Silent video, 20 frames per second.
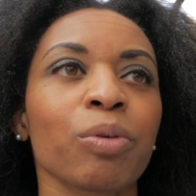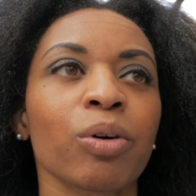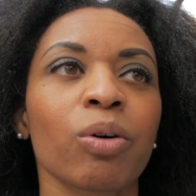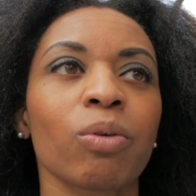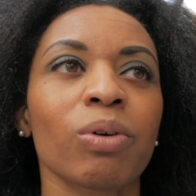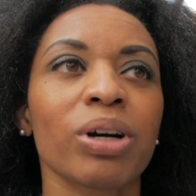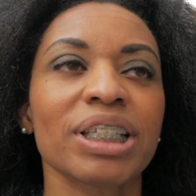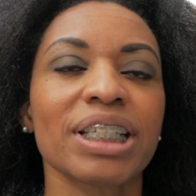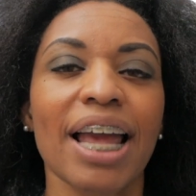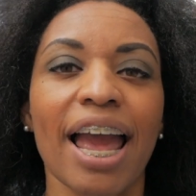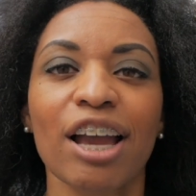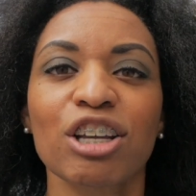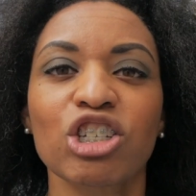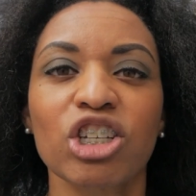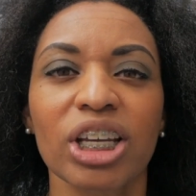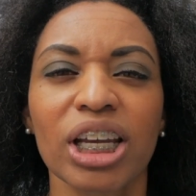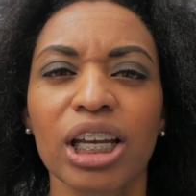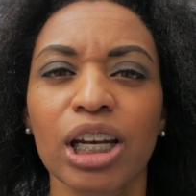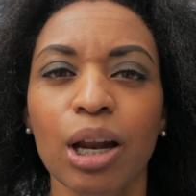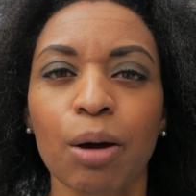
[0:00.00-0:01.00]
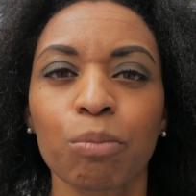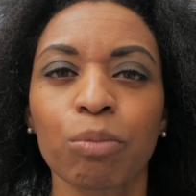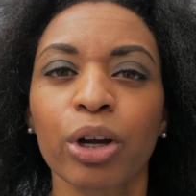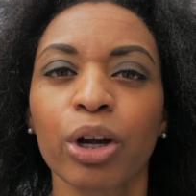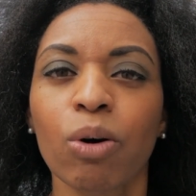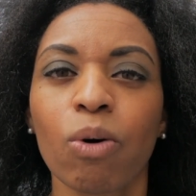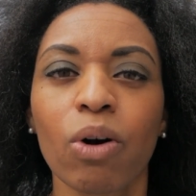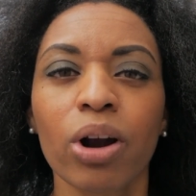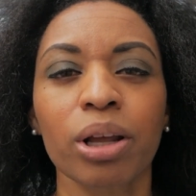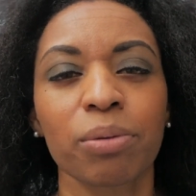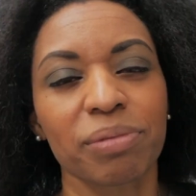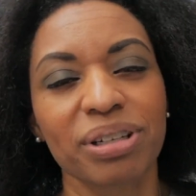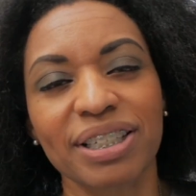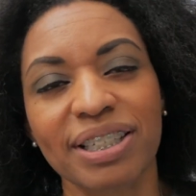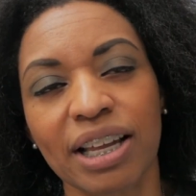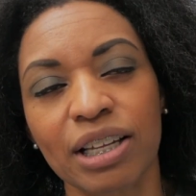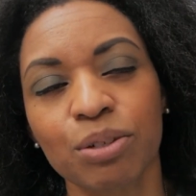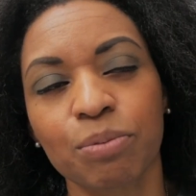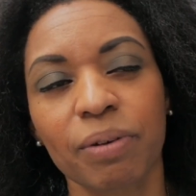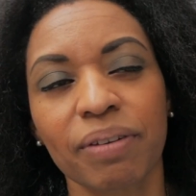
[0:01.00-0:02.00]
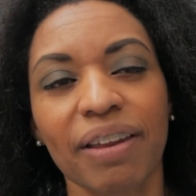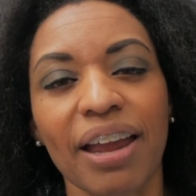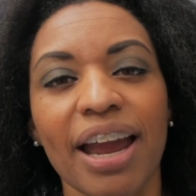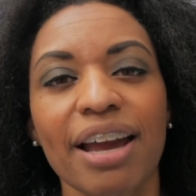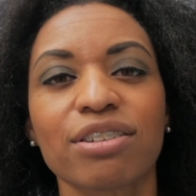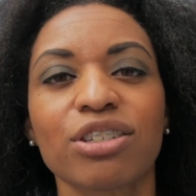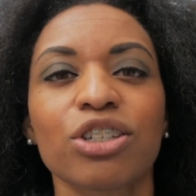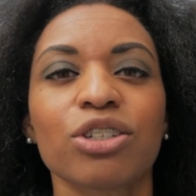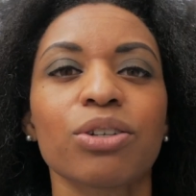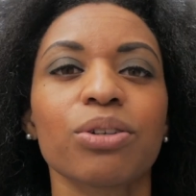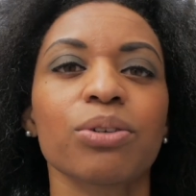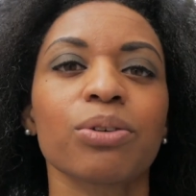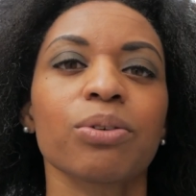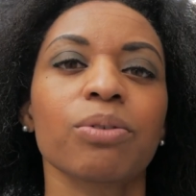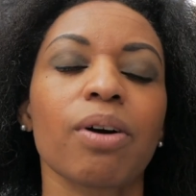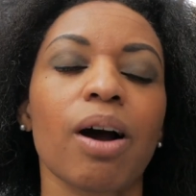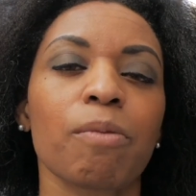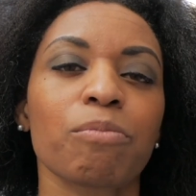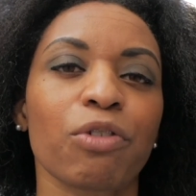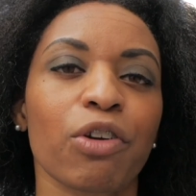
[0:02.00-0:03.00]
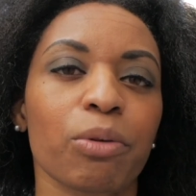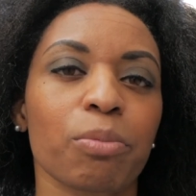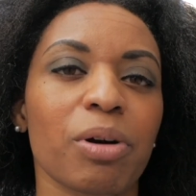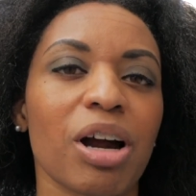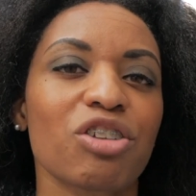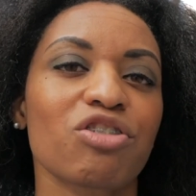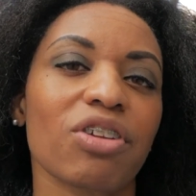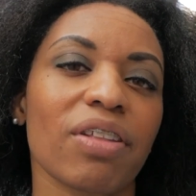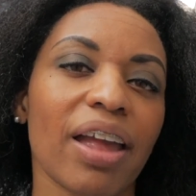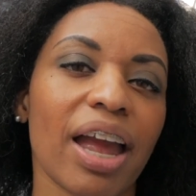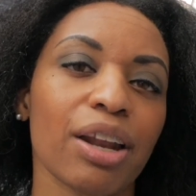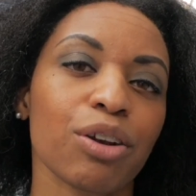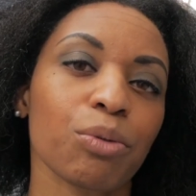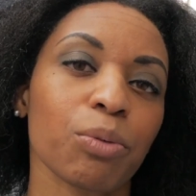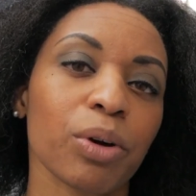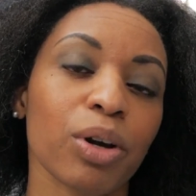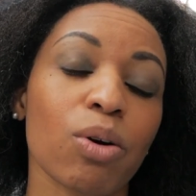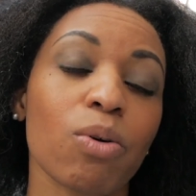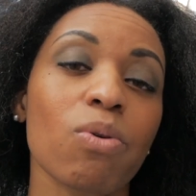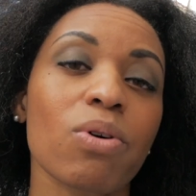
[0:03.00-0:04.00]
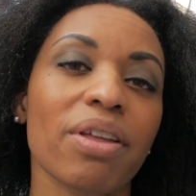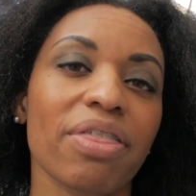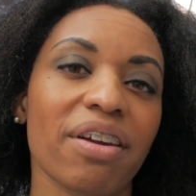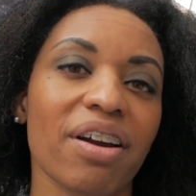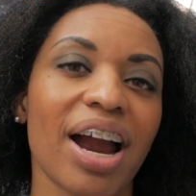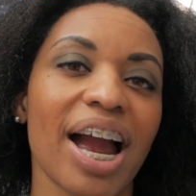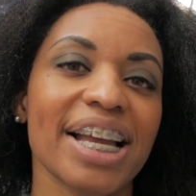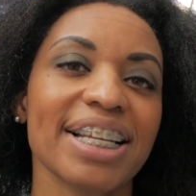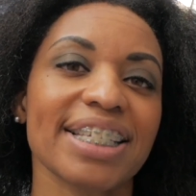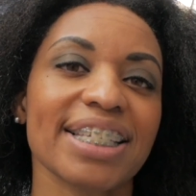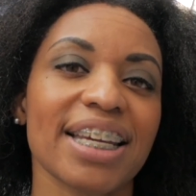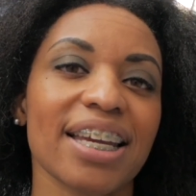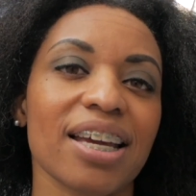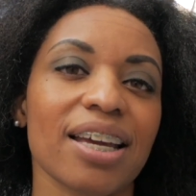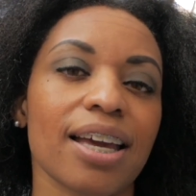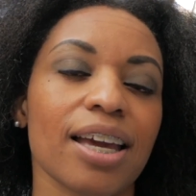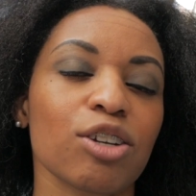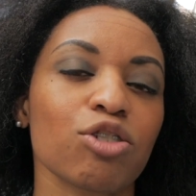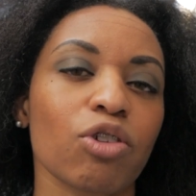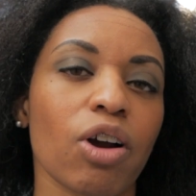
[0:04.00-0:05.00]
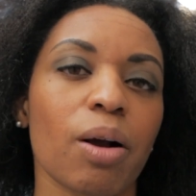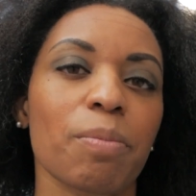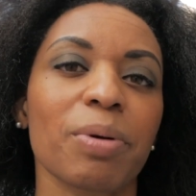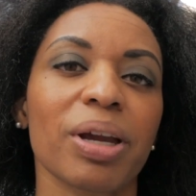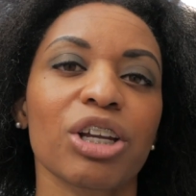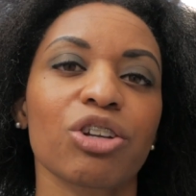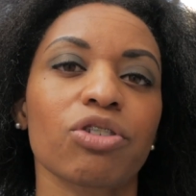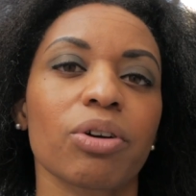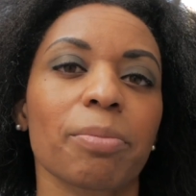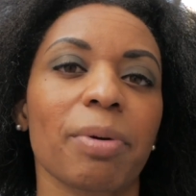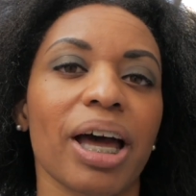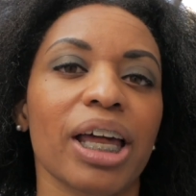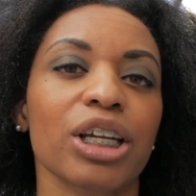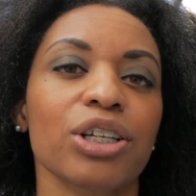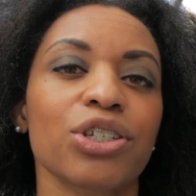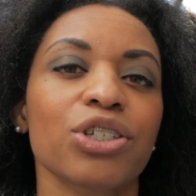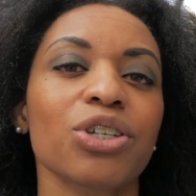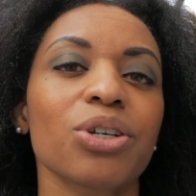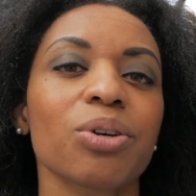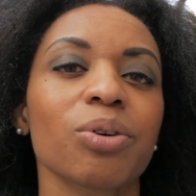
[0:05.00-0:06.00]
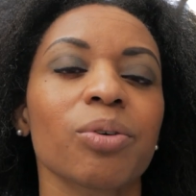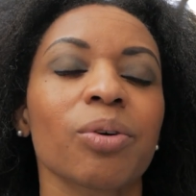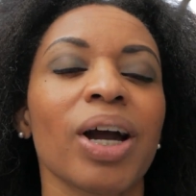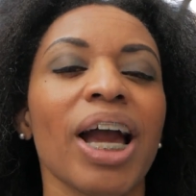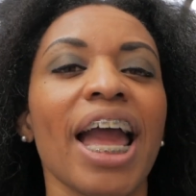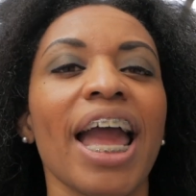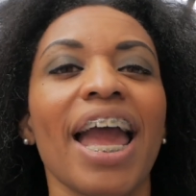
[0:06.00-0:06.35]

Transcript: going to actually end up recording, because that's what they had to do for the project. They had to record their idea and draw a picture about it too.